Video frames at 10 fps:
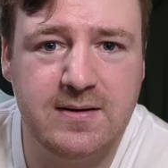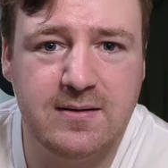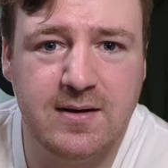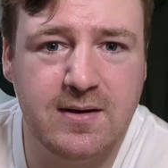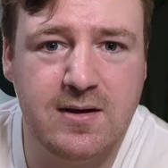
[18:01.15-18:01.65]
a
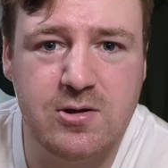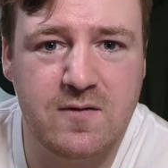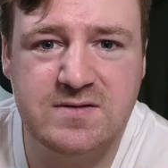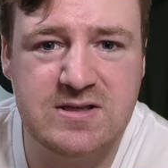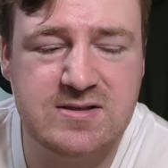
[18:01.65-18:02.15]

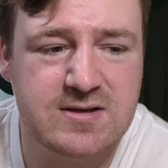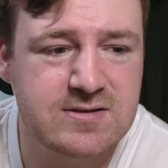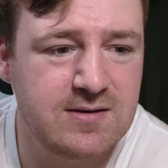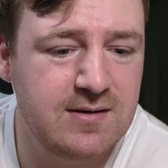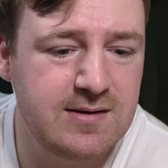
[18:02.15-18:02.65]
UFC
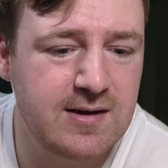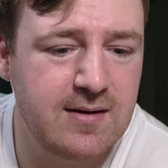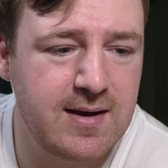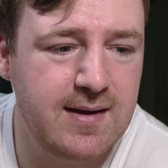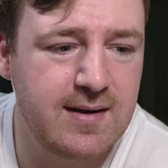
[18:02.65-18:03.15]
section in
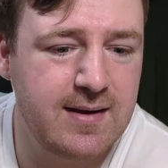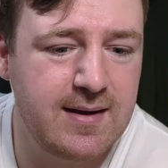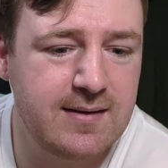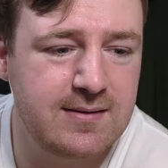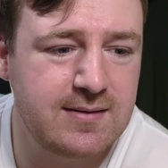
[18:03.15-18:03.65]
there
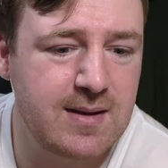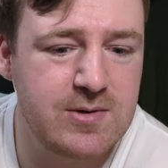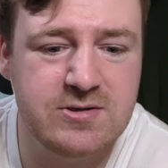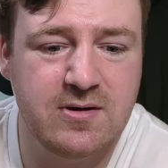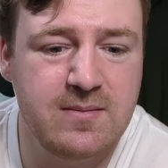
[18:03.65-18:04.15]
at the time
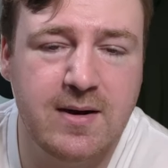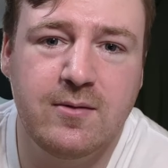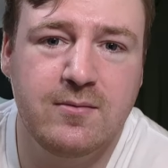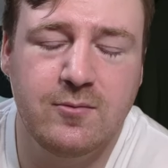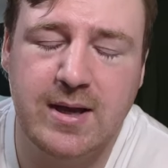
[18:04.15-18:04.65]
you join,
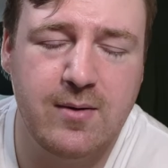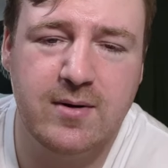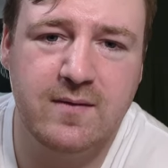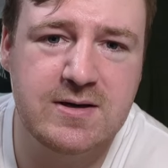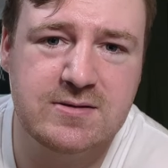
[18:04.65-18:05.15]
but we'll get
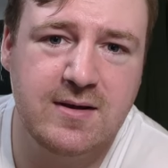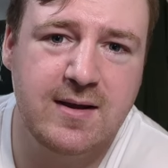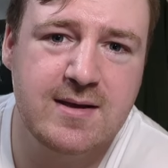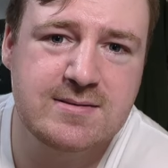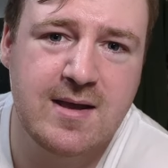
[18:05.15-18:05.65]
one eventually,
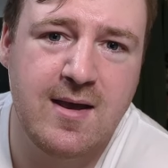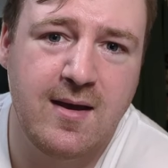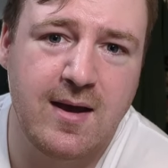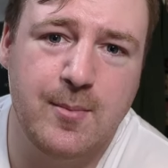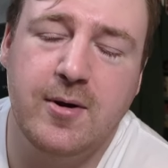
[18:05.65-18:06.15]
I guess.
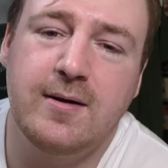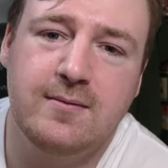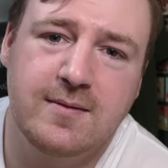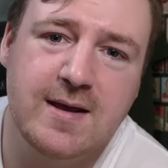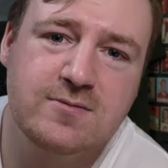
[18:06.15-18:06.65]
All right,
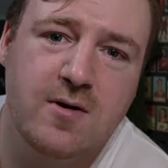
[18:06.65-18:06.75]
thanks for